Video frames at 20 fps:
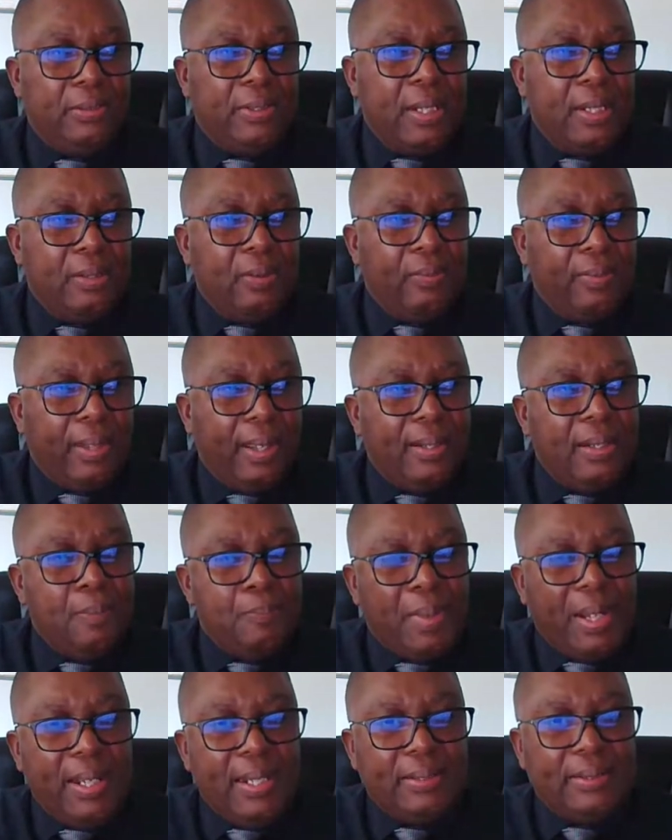So you don't get any
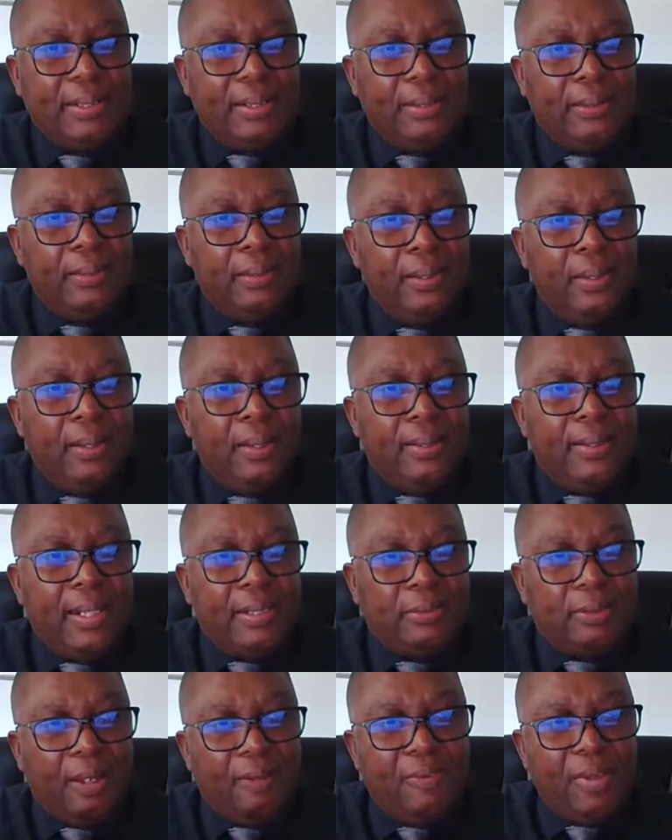biasing.
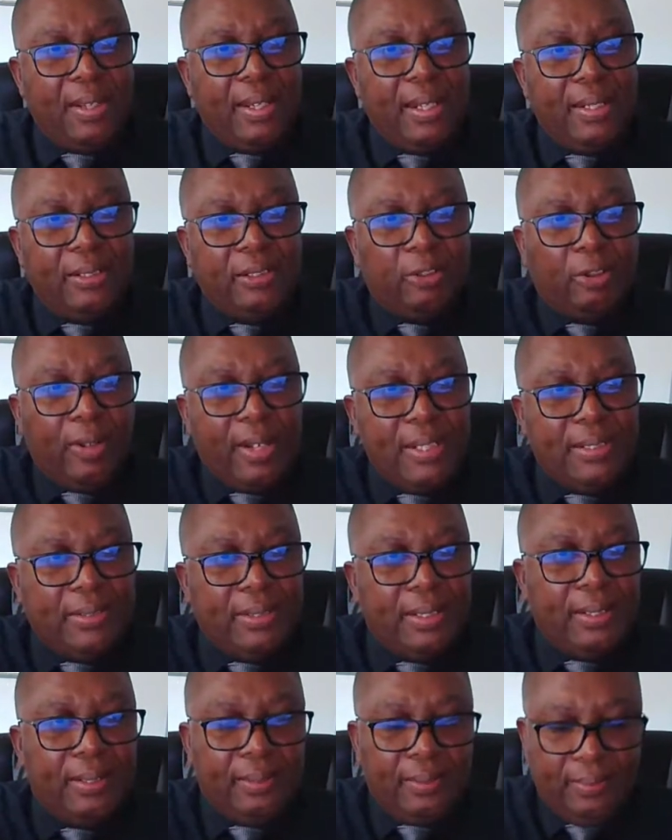That's why I think in
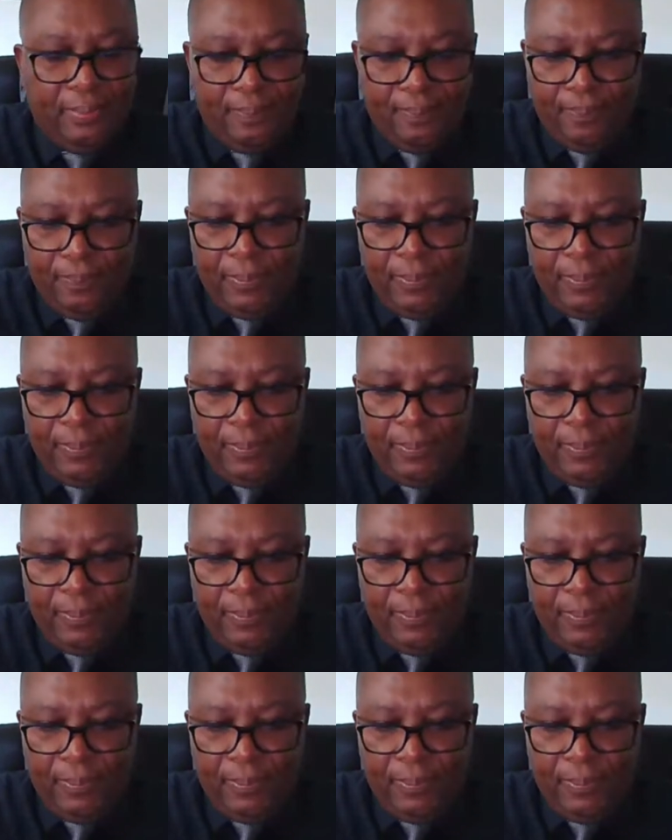tracing